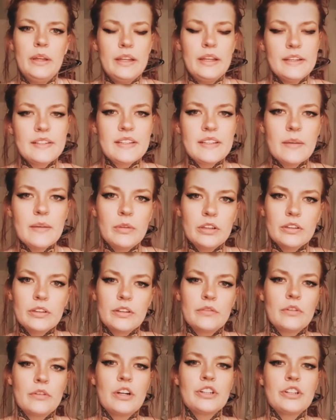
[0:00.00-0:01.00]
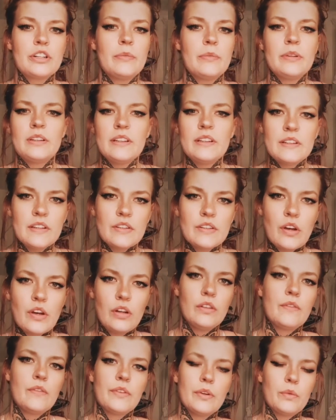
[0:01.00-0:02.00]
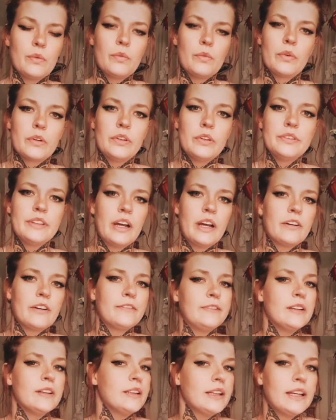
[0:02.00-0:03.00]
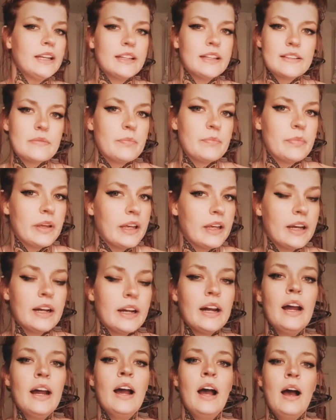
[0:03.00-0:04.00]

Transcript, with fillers: is similar in Russia, but this is all over the world now. Philly, it's big.